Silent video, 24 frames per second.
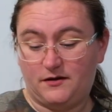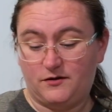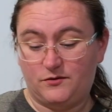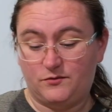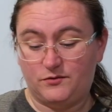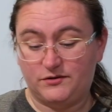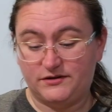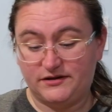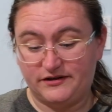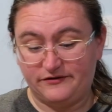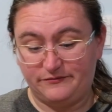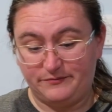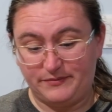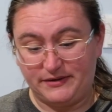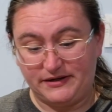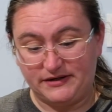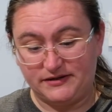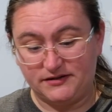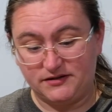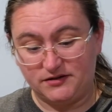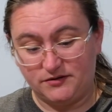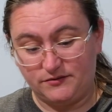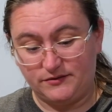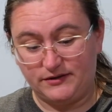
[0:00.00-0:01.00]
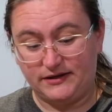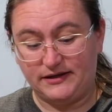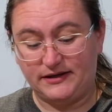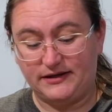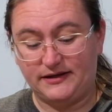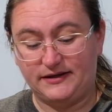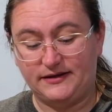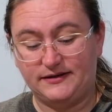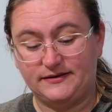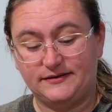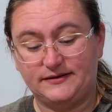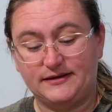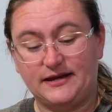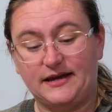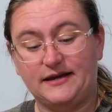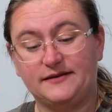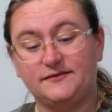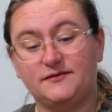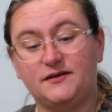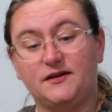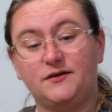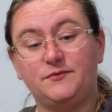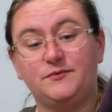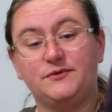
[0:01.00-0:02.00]
What I've been doing is,
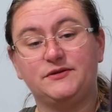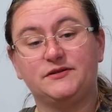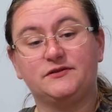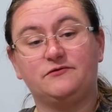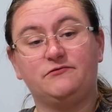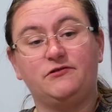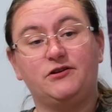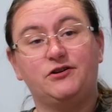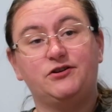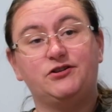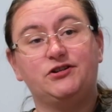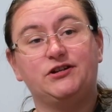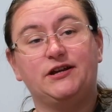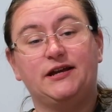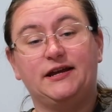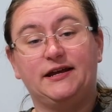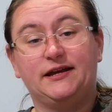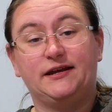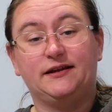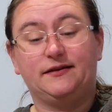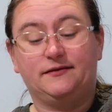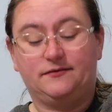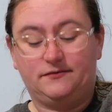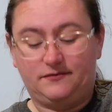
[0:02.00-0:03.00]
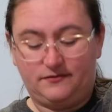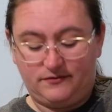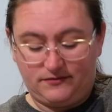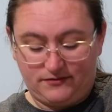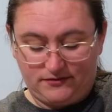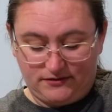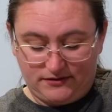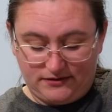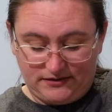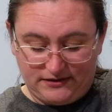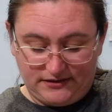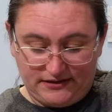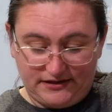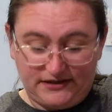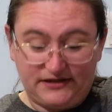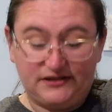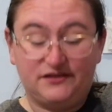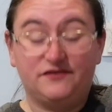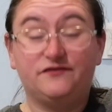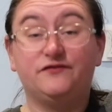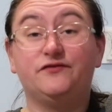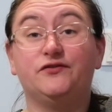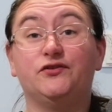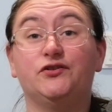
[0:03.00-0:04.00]
as I was crocheting
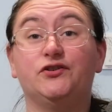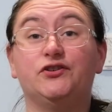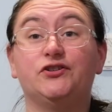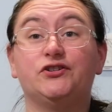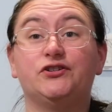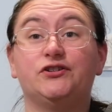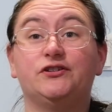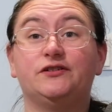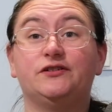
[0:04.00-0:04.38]
his foot,